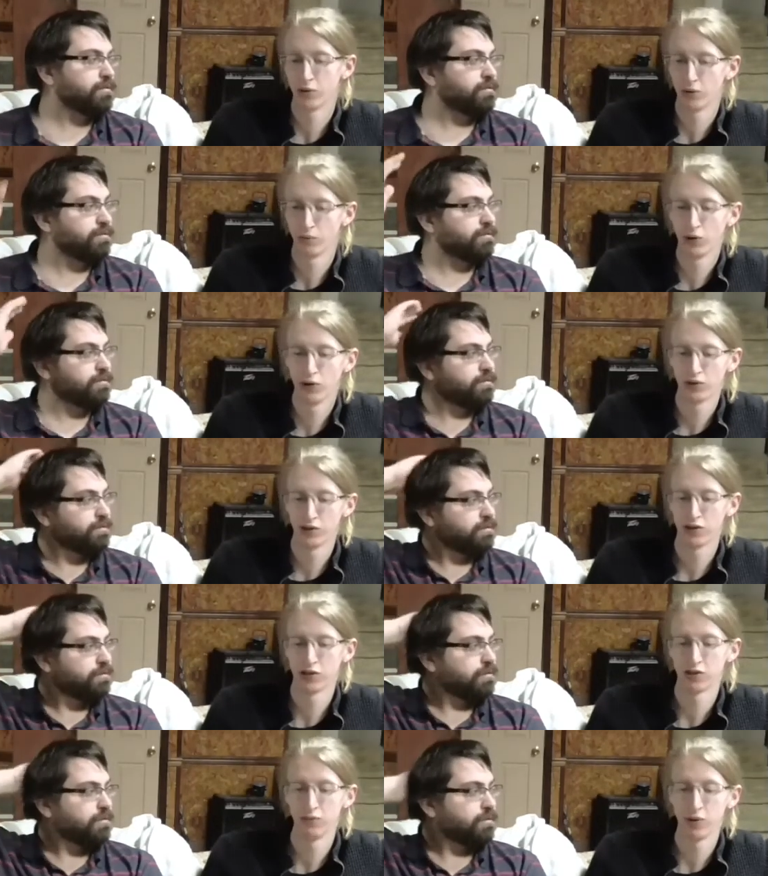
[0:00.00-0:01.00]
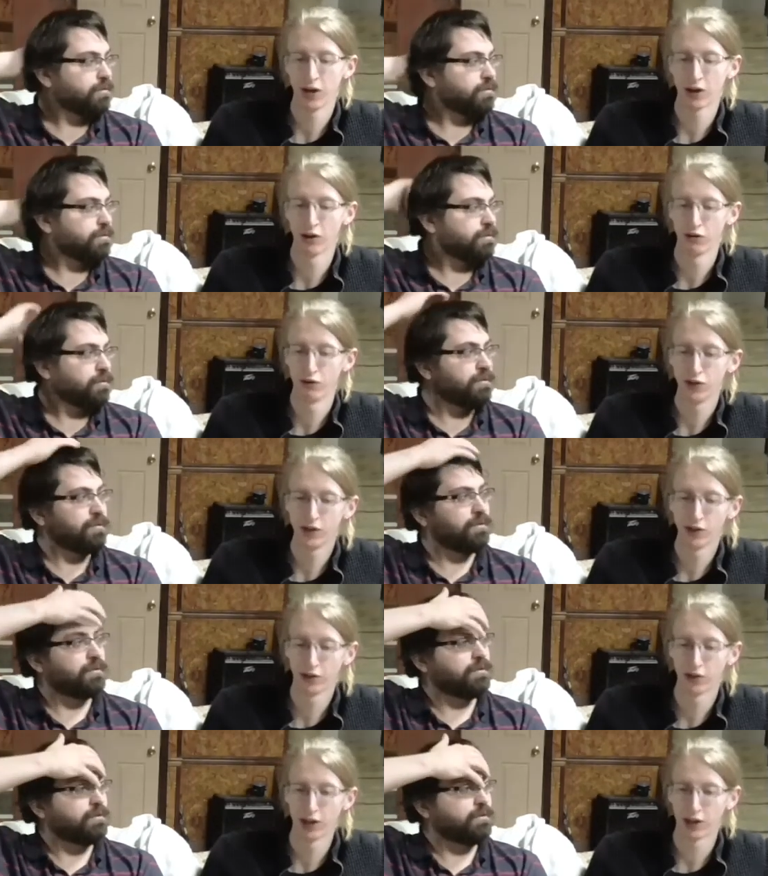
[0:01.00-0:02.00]
Speaker 1: whole motive is just to make her feel
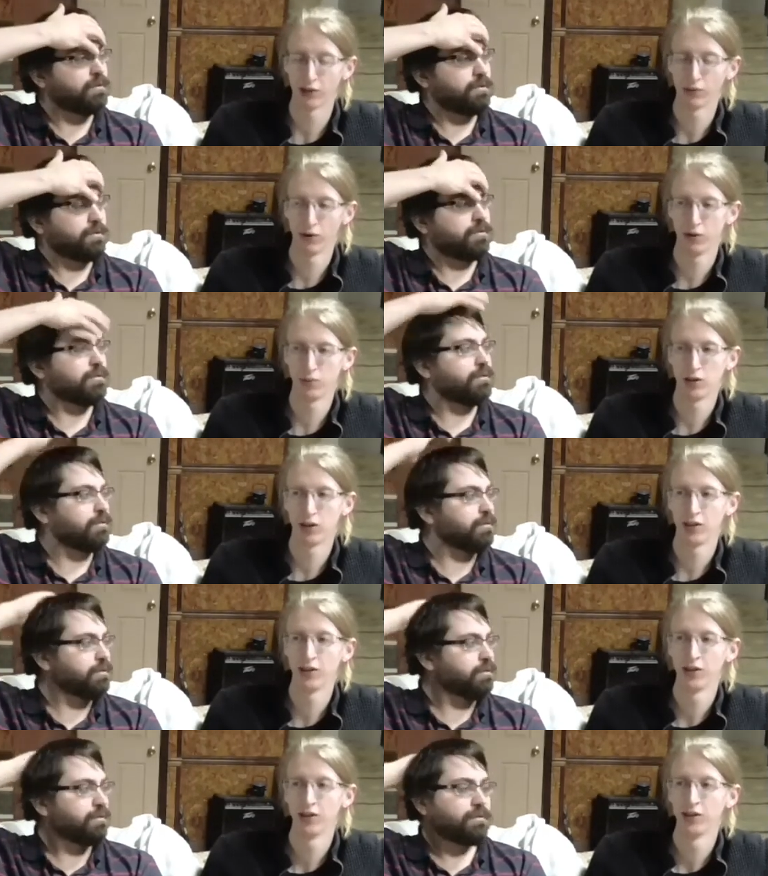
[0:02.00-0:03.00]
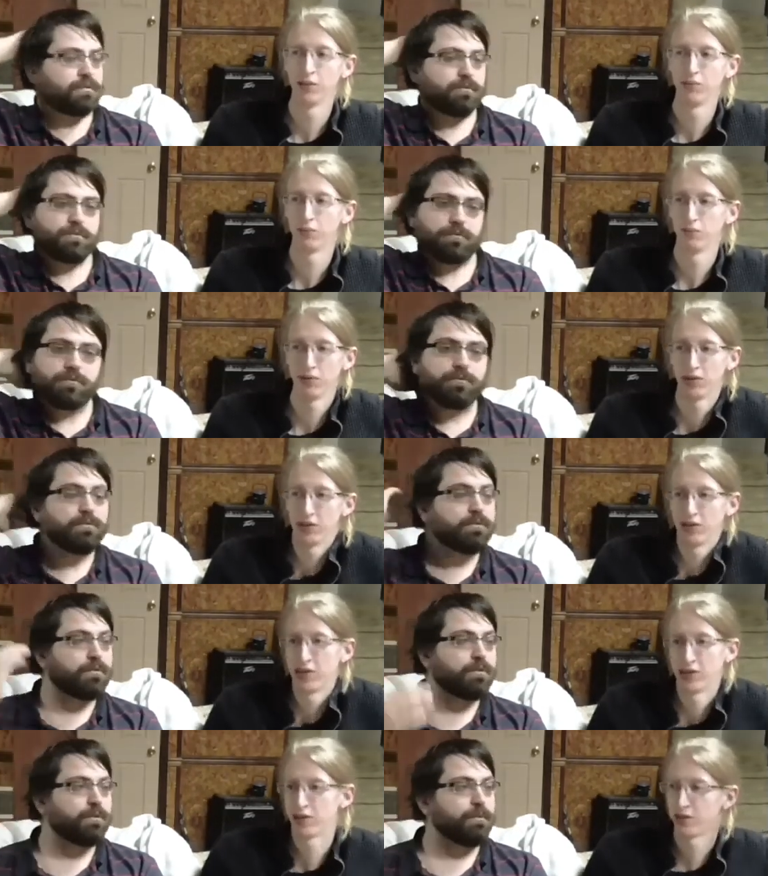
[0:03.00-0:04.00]
like a robot,
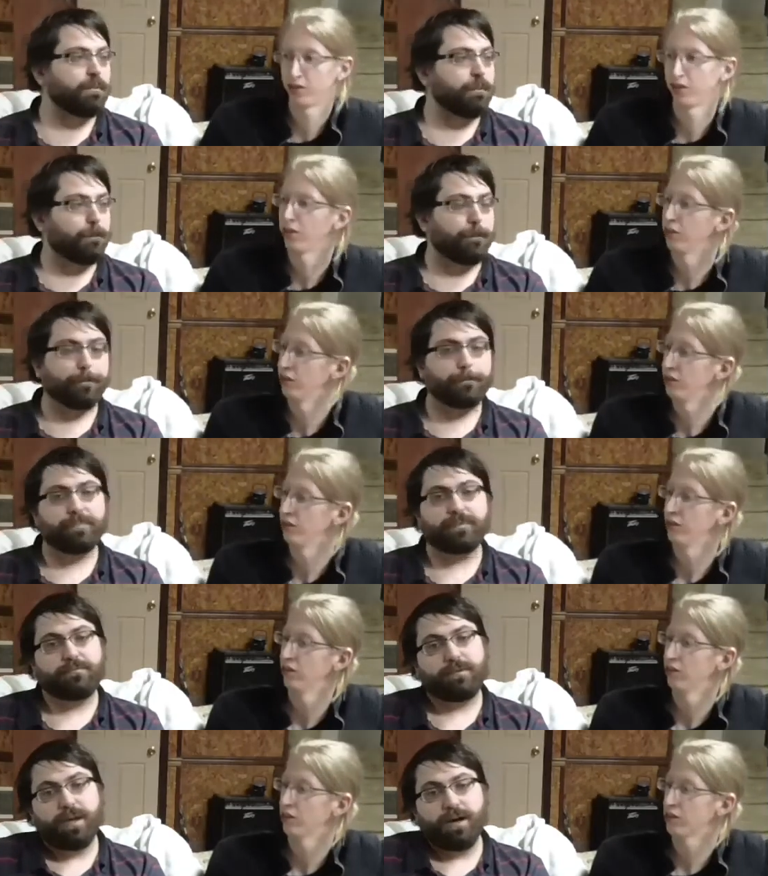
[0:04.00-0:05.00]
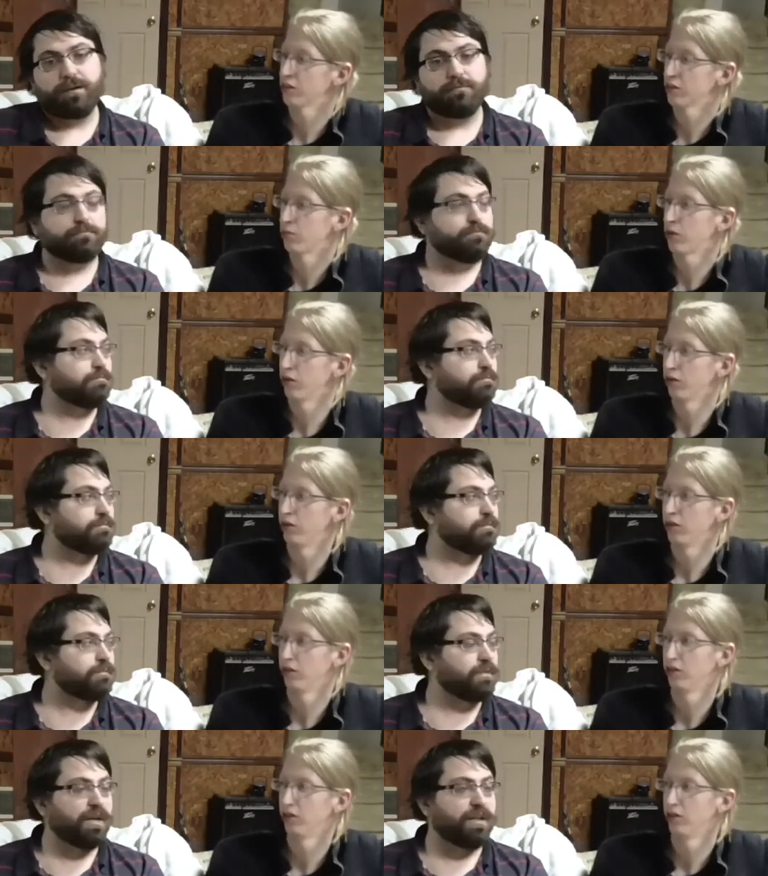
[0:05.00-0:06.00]
and that's you know, yeah, that's just part of it.
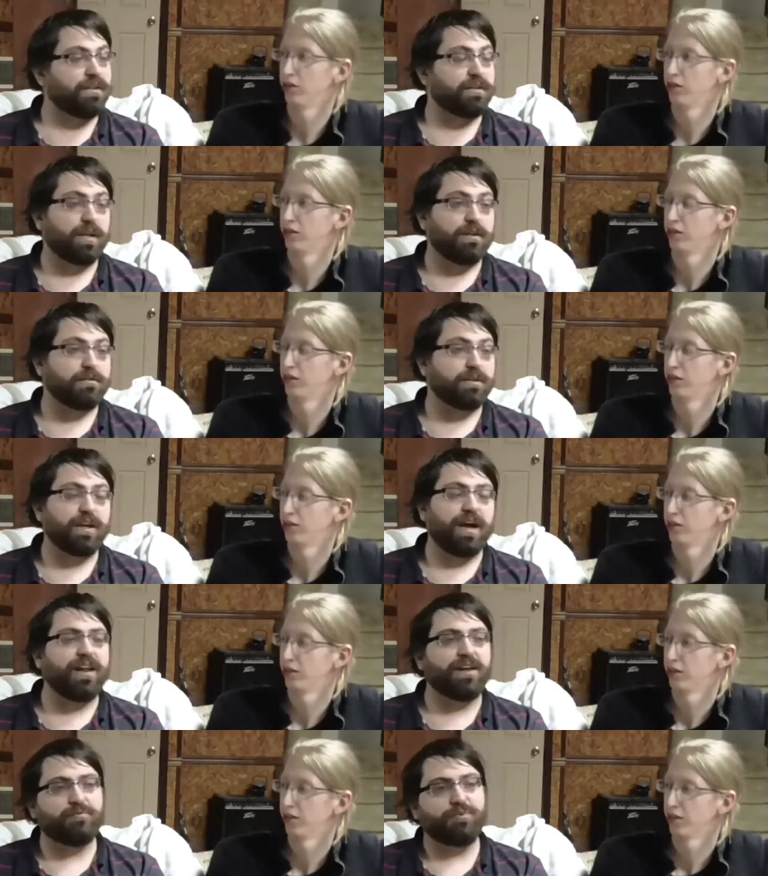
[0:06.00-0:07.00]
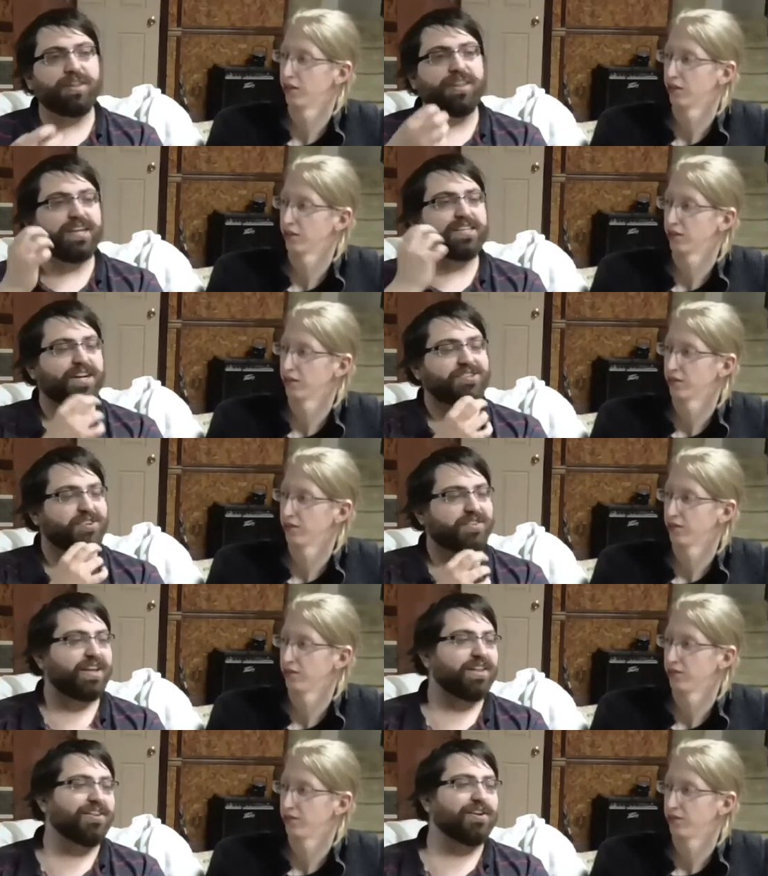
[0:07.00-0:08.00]
Speaker 2: Yeah, and and I really they touch on
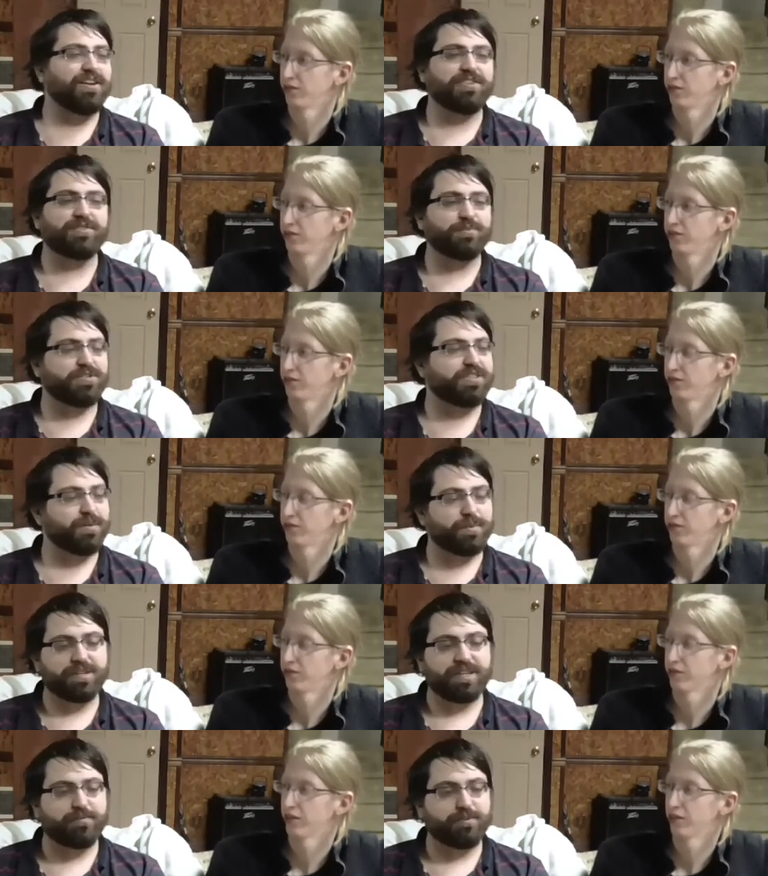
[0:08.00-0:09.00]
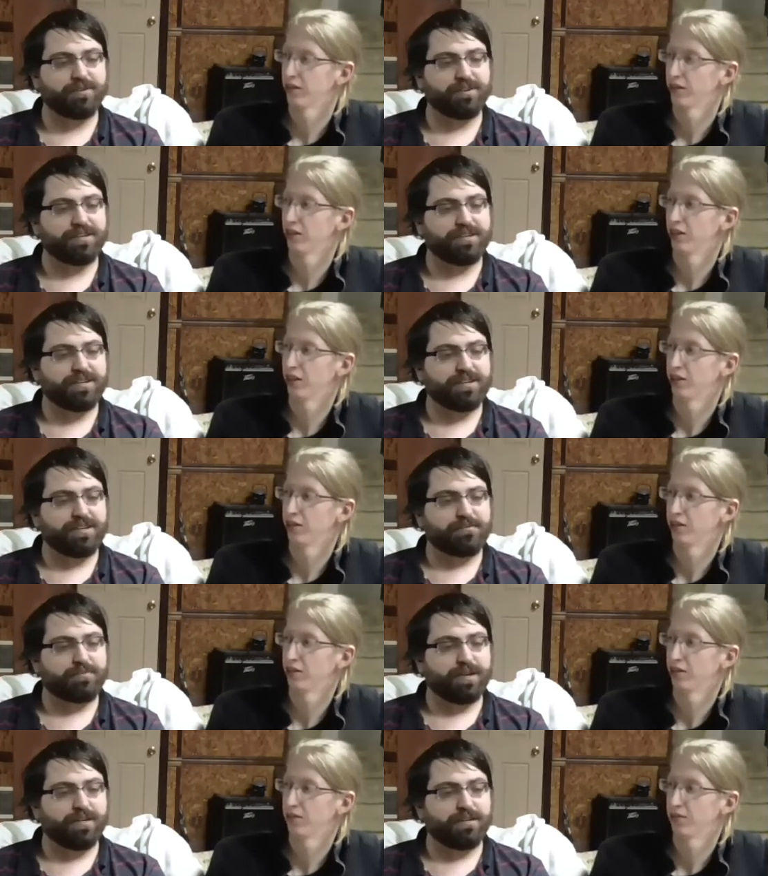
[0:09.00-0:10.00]
that a little. I just wish they went deeper. Yeah,
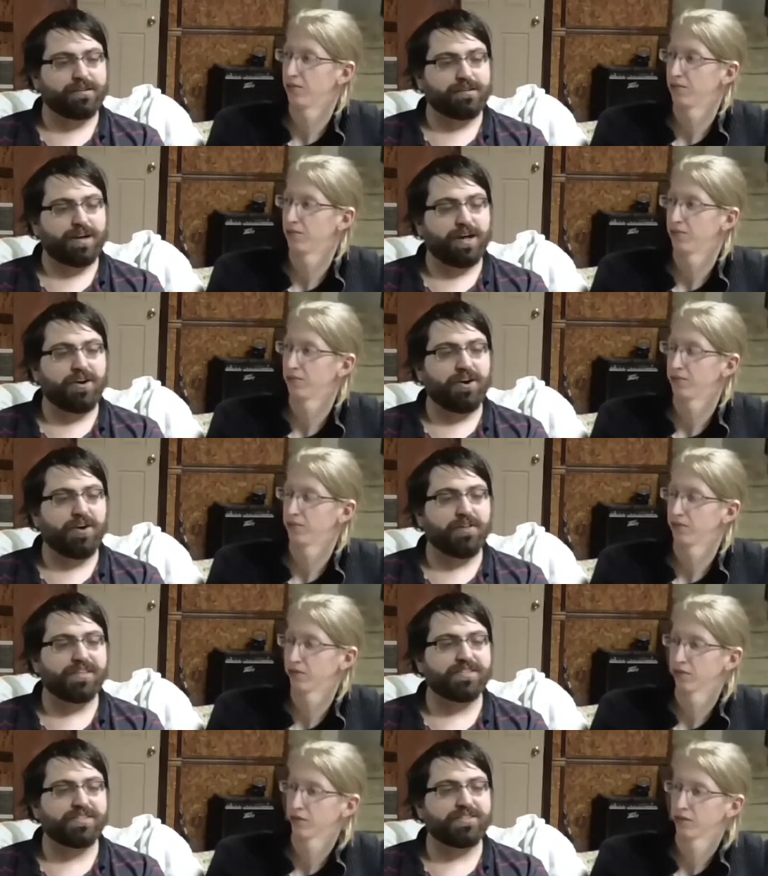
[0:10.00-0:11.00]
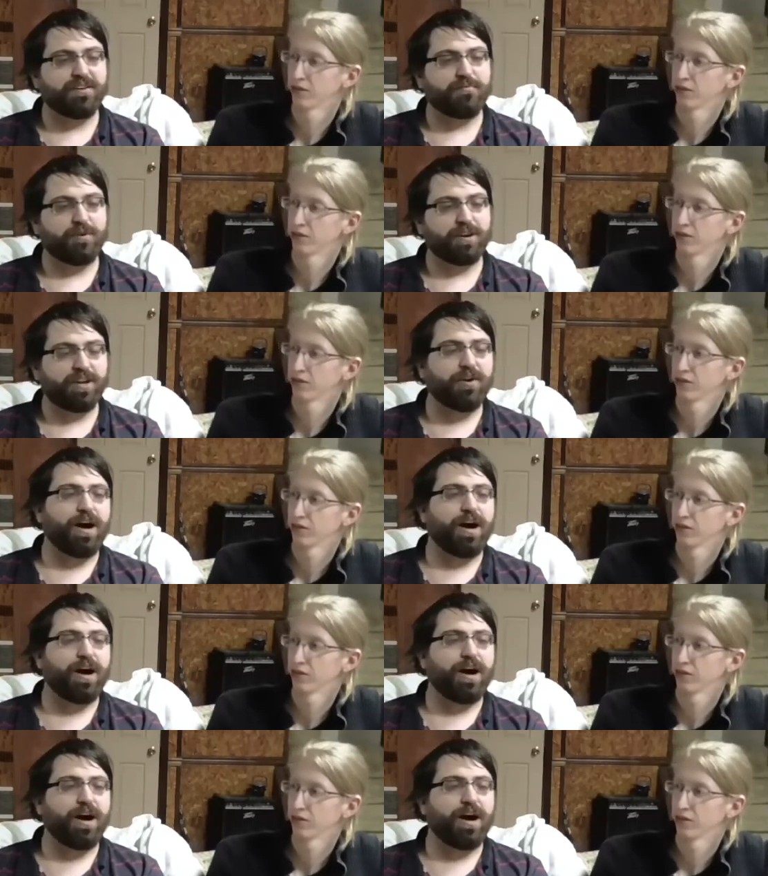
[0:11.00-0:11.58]
but I don't know. This is the tough part. You know,